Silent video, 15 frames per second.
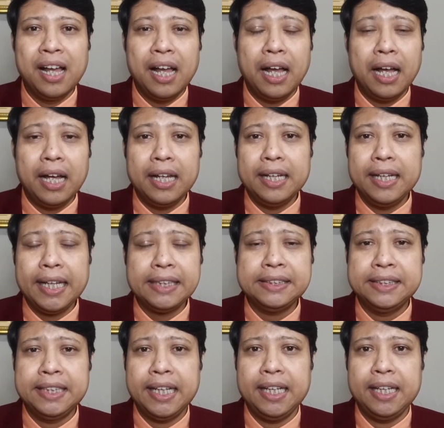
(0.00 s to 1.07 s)

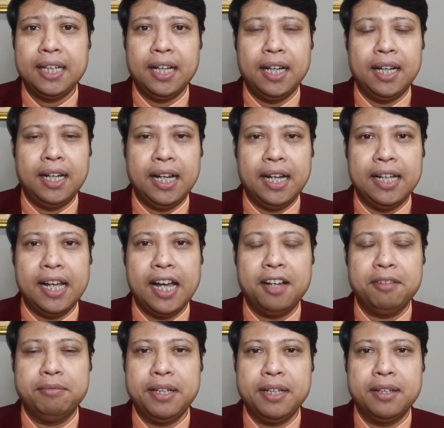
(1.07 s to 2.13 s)
Next thing, I
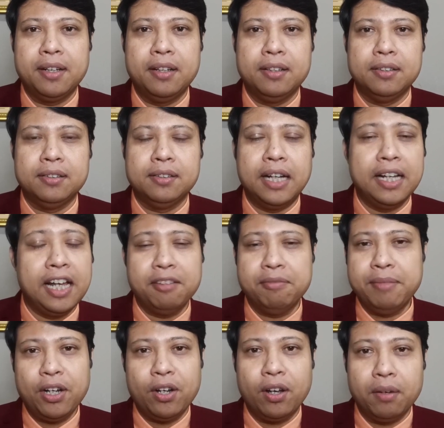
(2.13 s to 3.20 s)
have
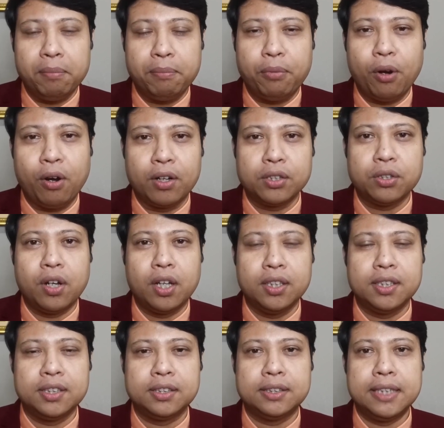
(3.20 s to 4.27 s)
made progress on
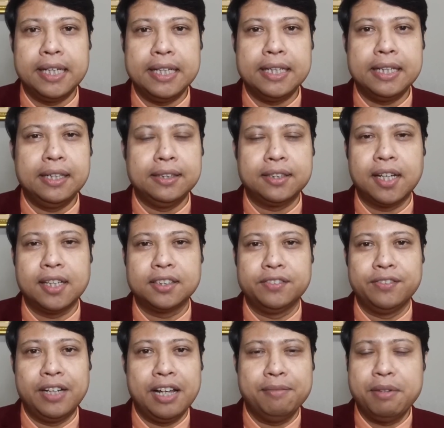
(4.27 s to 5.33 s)
other tasks as
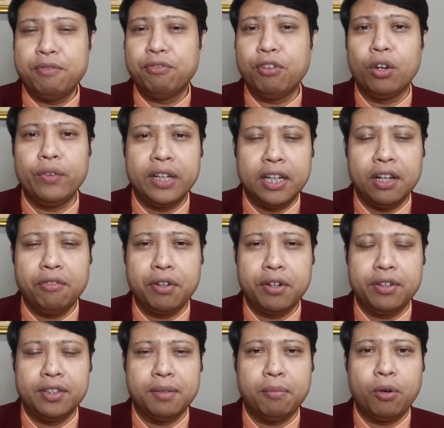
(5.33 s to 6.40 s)
well. I've been following Giver
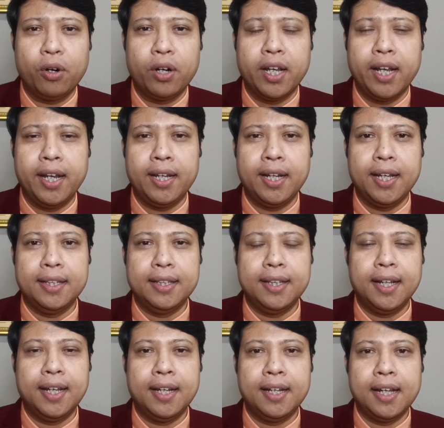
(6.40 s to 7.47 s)
in the morning, and
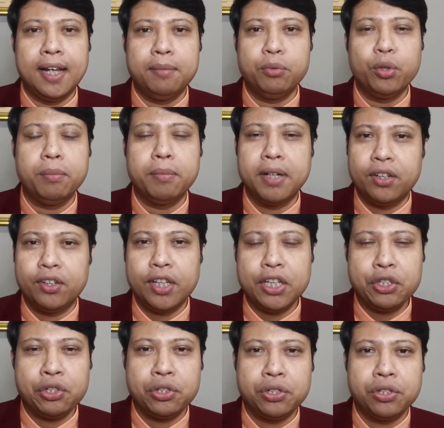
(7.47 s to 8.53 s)
then I'm doing
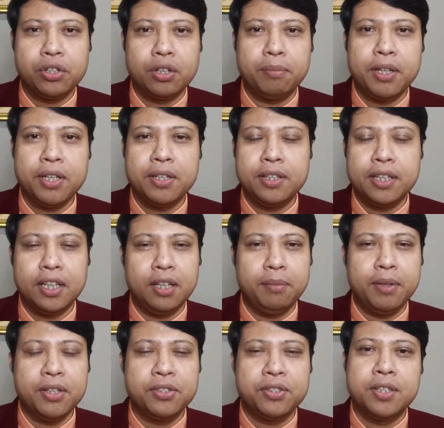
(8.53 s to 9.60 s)
meditation on a daily
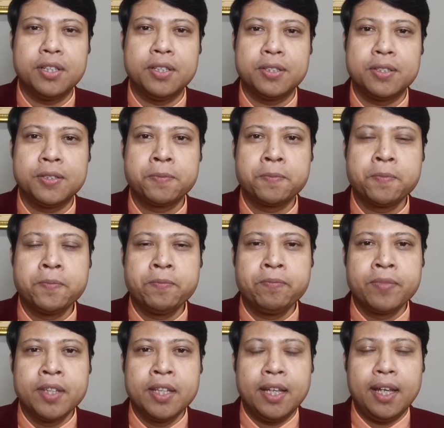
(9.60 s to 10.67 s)
basis,
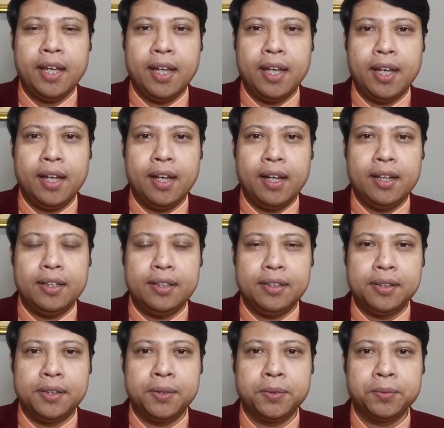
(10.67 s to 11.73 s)
and